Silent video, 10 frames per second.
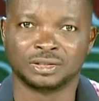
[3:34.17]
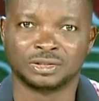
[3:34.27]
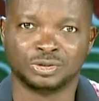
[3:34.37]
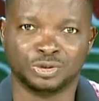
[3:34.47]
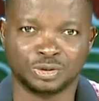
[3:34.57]

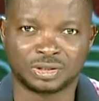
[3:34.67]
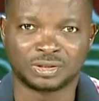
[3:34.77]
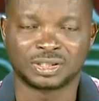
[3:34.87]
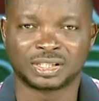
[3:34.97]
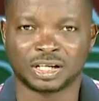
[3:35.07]
youth
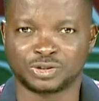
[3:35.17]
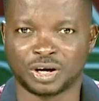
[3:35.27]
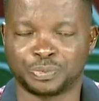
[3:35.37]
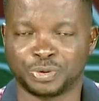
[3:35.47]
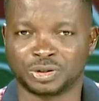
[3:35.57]

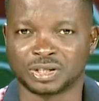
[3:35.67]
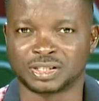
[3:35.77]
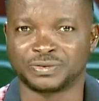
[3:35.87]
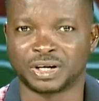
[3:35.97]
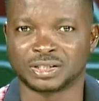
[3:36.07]
sexual
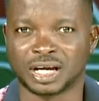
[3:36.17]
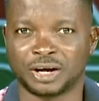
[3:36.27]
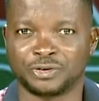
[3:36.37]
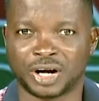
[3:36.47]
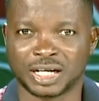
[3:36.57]
reproductive health
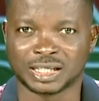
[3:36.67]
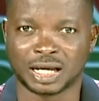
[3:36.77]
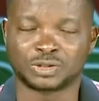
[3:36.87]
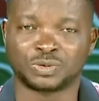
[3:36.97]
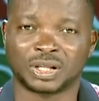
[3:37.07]
and rights,
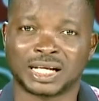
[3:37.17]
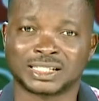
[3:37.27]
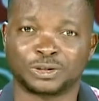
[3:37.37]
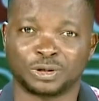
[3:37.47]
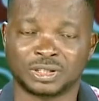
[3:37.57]
as well as
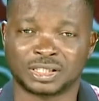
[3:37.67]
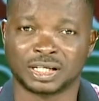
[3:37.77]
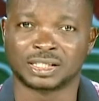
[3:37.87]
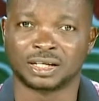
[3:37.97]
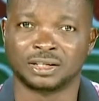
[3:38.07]

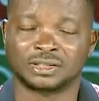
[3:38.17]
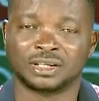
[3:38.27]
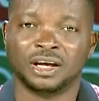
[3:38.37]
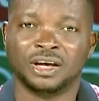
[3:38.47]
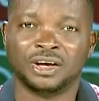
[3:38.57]
adolescent health.
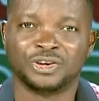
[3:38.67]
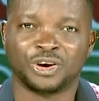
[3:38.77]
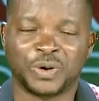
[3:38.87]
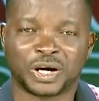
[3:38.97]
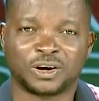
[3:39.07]

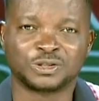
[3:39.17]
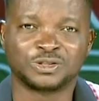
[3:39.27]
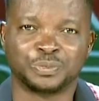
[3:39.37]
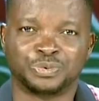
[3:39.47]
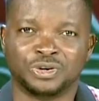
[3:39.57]
You're welcome to
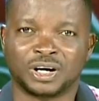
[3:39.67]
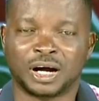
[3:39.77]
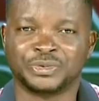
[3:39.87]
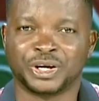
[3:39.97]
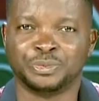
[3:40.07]
the
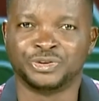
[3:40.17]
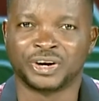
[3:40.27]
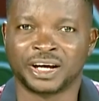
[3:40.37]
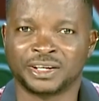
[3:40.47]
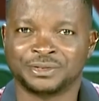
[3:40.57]
program, Yemurai.